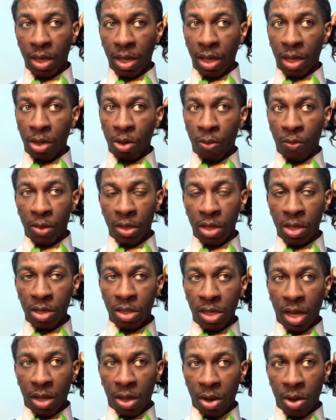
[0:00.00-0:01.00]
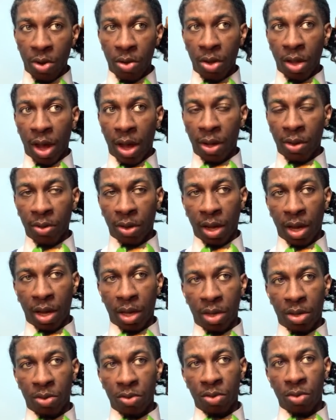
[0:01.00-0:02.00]
And over the years, I learned like,
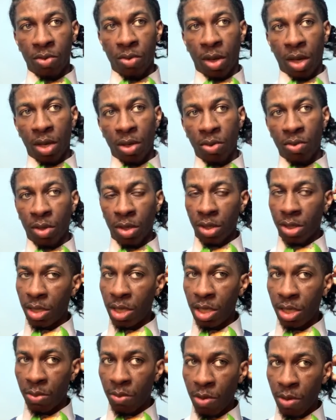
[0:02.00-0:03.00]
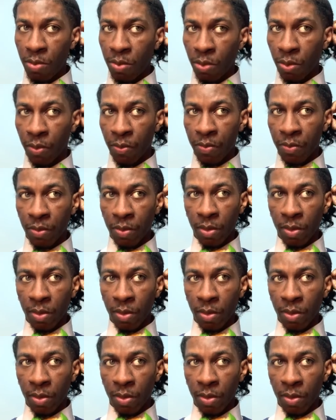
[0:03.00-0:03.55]
okay, you can, you can teach people